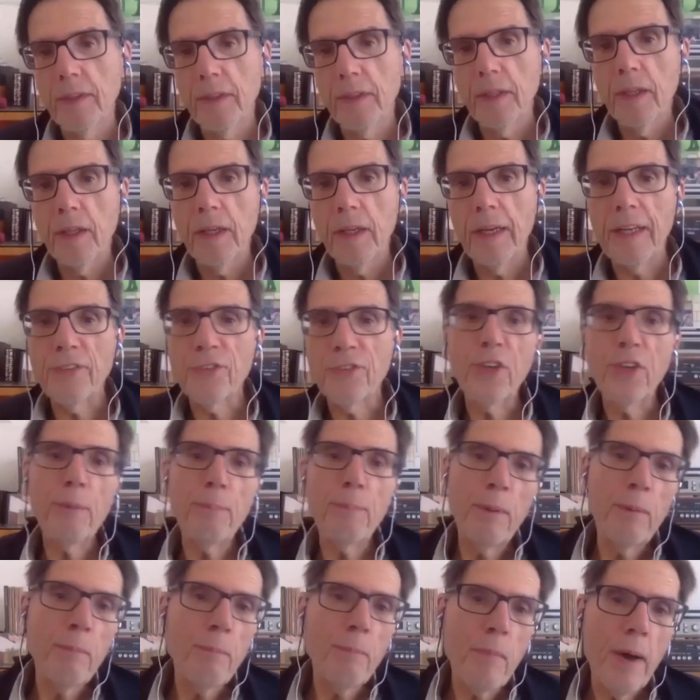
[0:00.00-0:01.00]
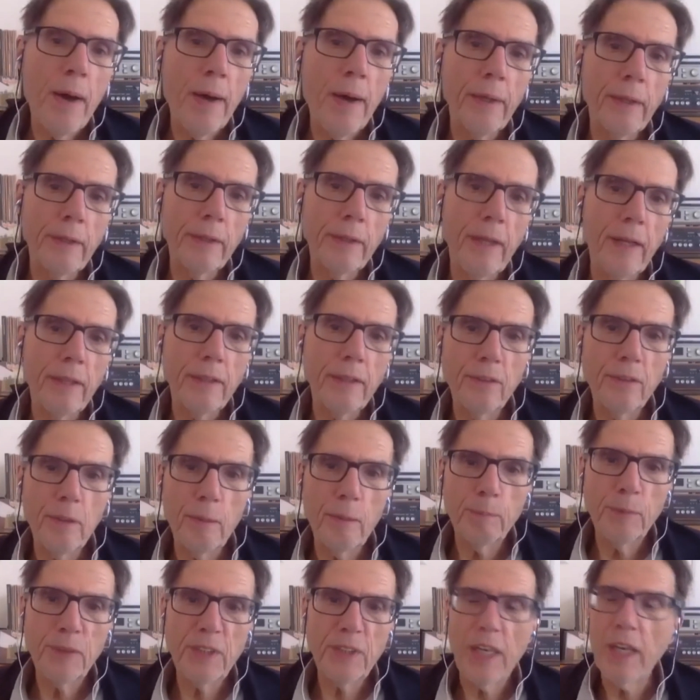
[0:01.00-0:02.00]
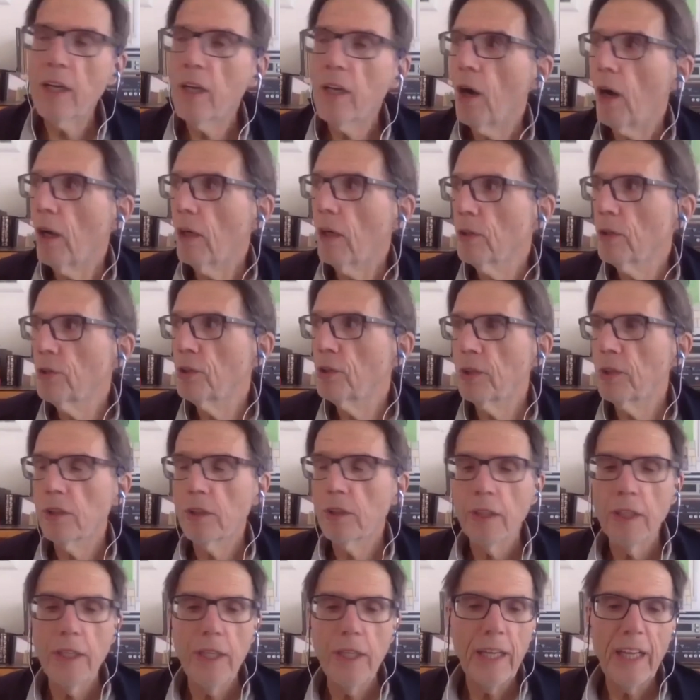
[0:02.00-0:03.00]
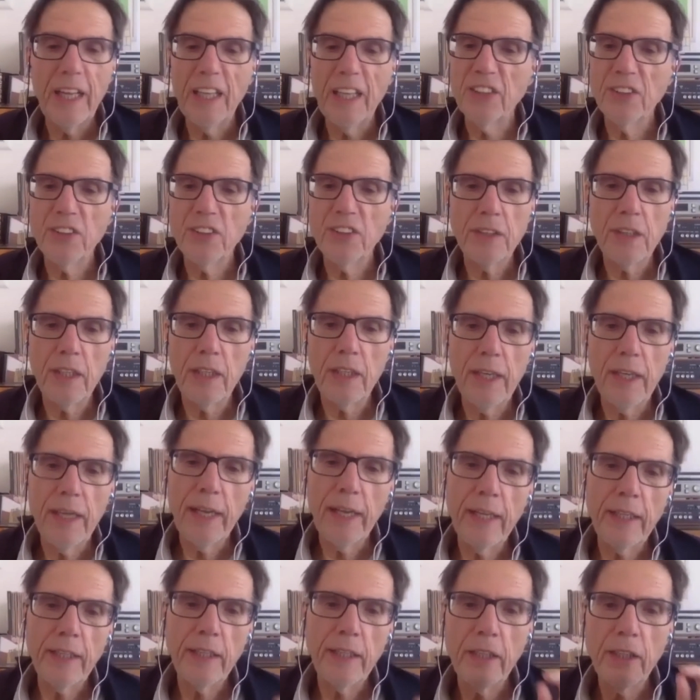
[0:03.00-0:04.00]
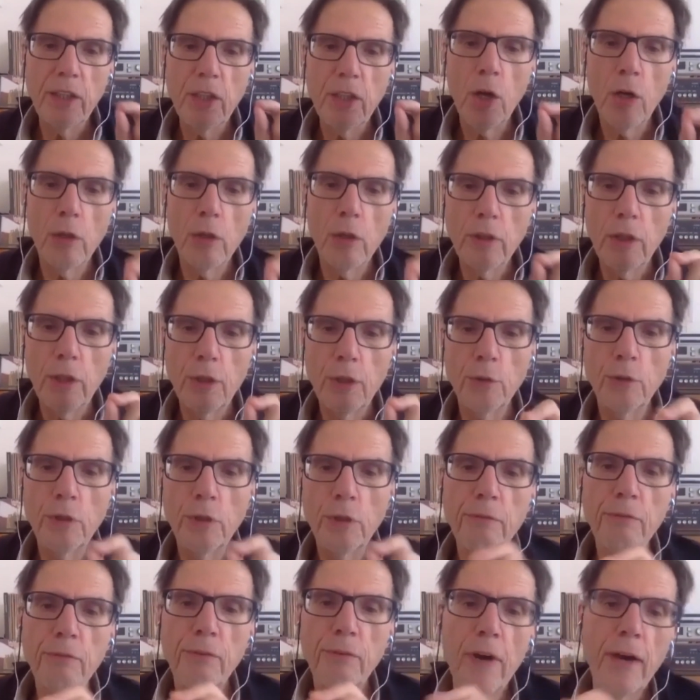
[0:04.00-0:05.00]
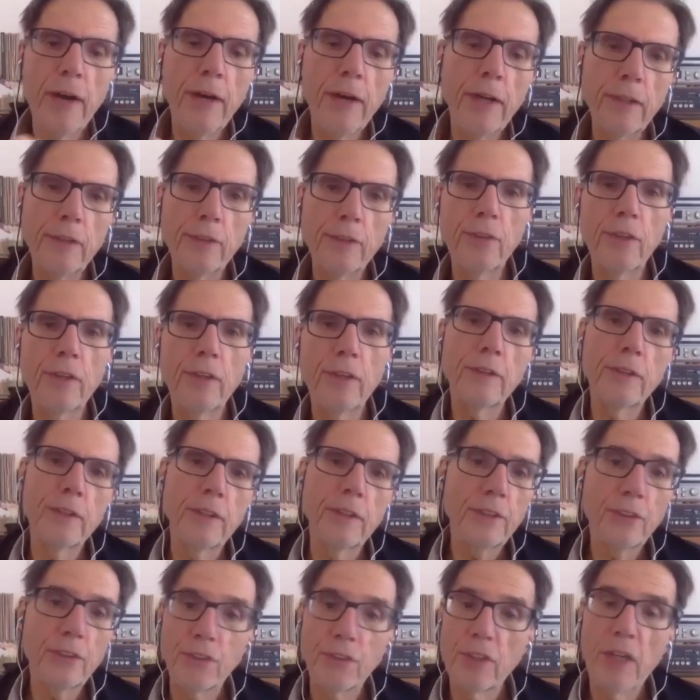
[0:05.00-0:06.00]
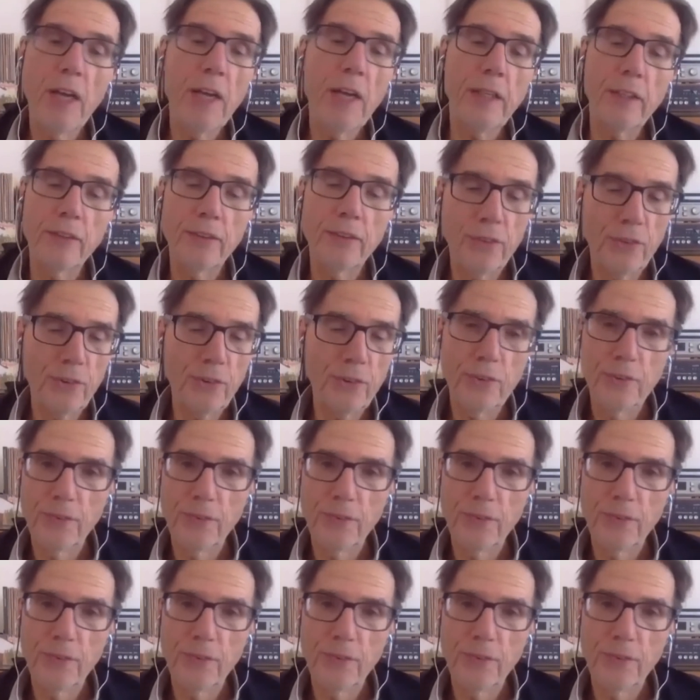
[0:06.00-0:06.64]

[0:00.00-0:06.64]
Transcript: Let's keep in mind that psychology is a non-unified science.